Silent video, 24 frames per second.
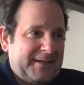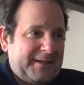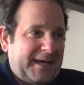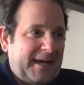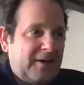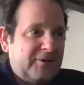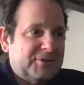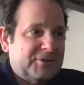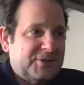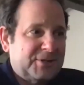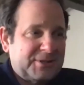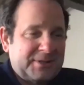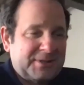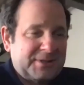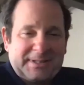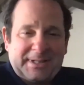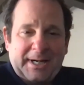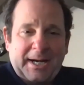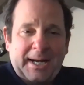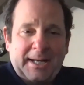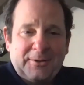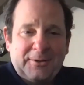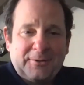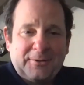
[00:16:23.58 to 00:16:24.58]
couch that
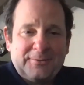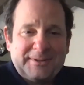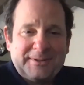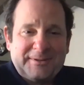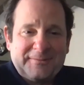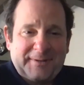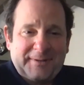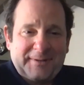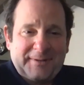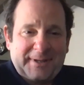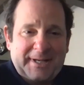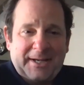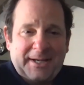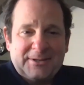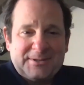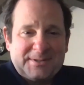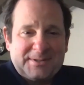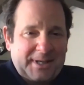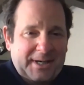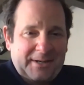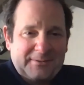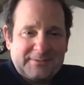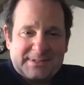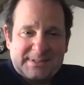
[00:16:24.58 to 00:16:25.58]

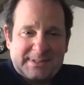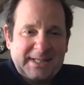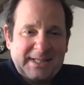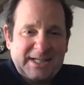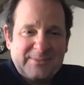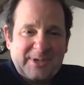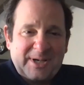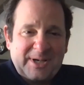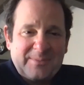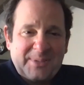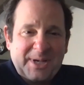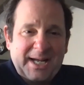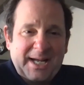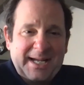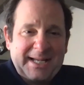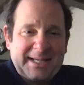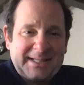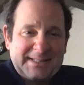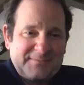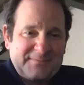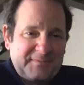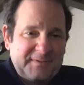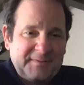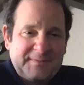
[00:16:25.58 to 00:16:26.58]
I was thinking about buying
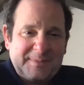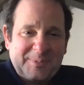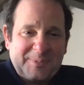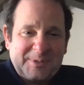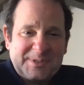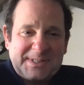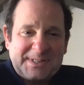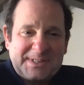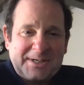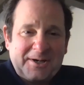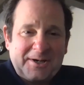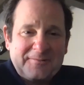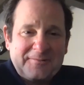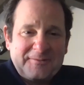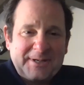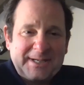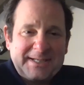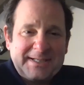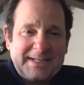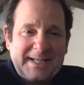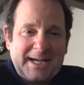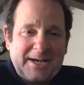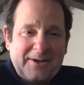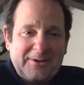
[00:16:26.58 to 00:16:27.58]
is 50% off
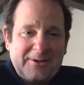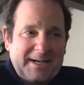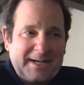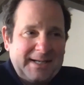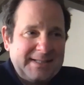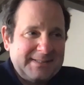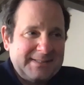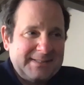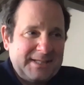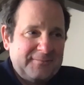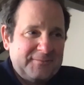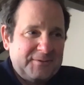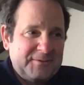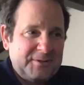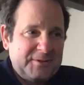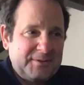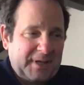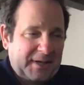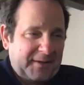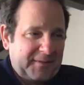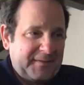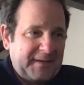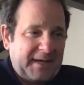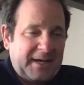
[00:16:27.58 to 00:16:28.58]
right now, and I save
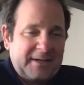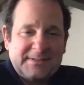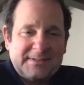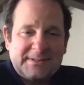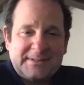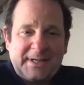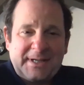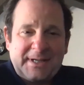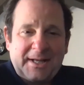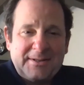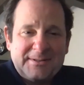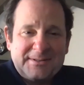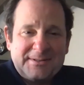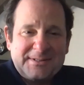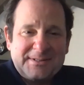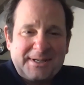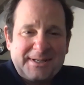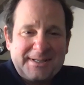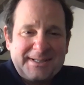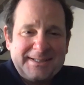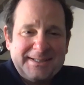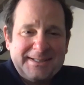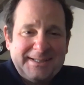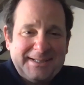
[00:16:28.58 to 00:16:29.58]
$1,000
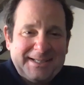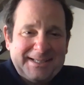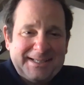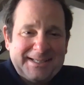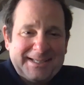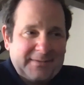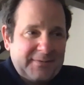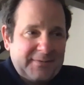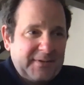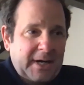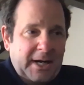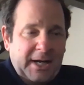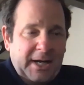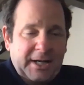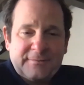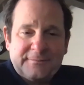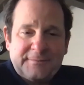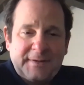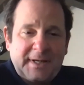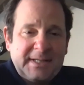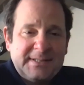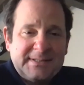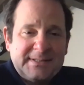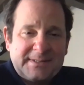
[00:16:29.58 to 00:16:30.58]
on it, and then I
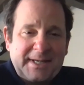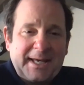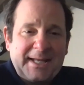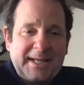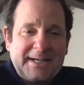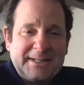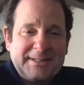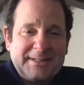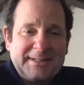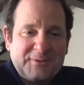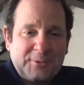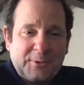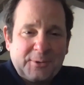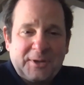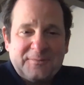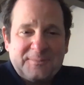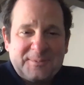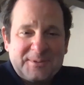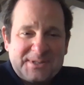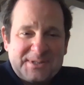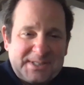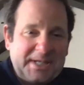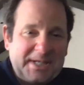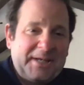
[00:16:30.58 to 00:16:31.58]
invest that at
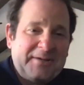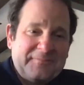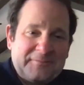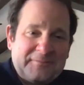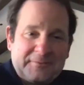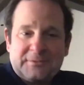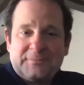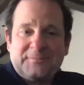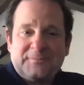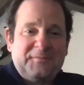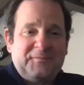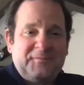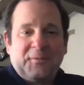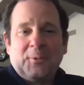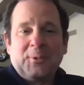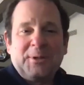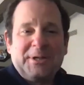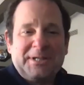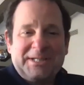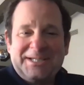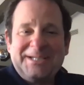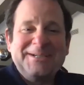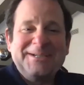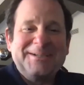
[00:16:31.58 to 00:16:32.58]
12% for
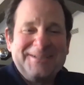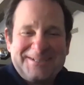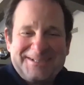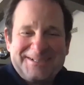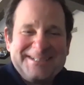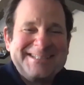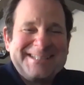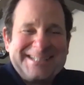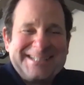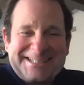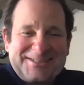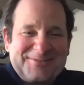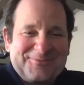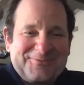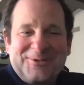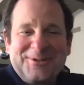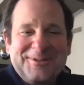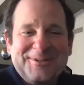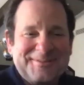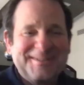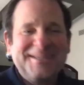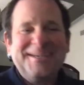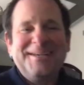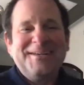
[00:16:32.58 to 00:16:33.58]
40 years, it's
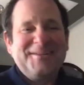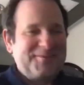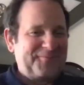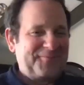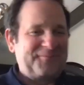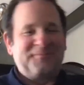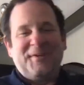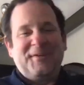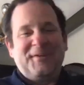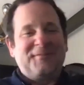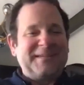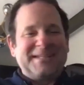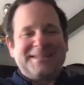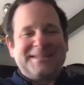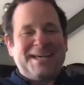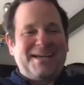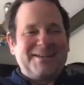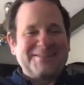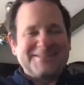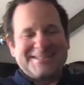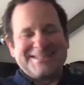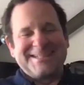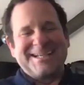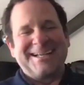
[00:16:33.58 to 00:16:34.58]
worth
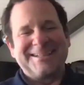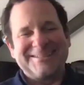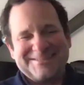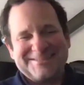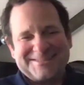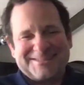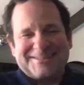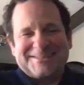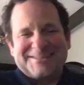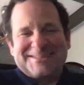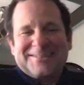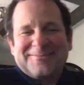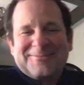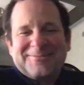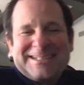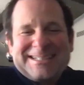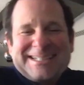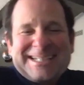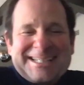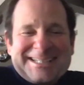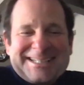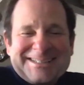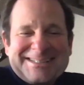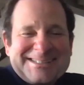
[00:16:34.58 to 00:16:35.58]
$50,000 or some
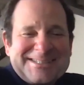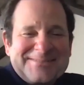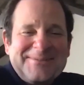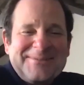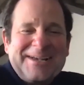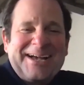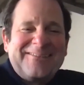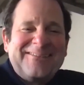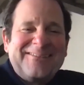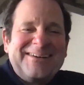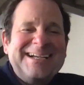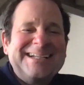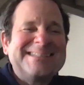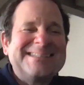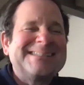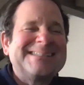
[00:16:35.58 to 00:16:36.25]
ridiculous amount, right?